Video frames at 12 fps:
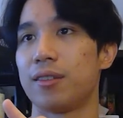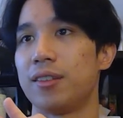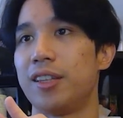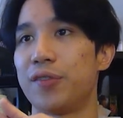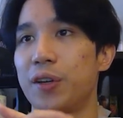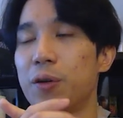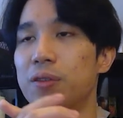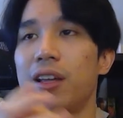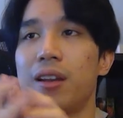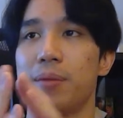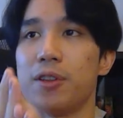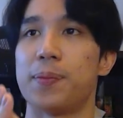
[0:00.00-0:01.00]
difficult
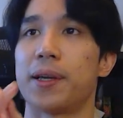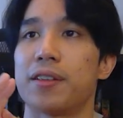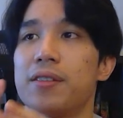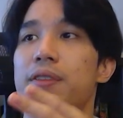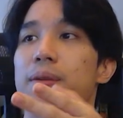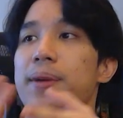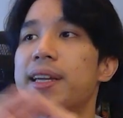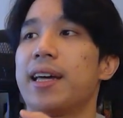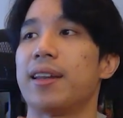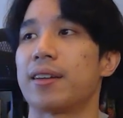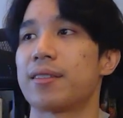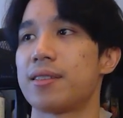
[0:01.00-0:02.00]
enemies because of their
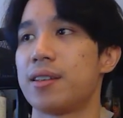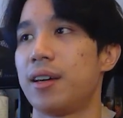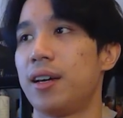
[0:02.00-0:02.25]
mechanics.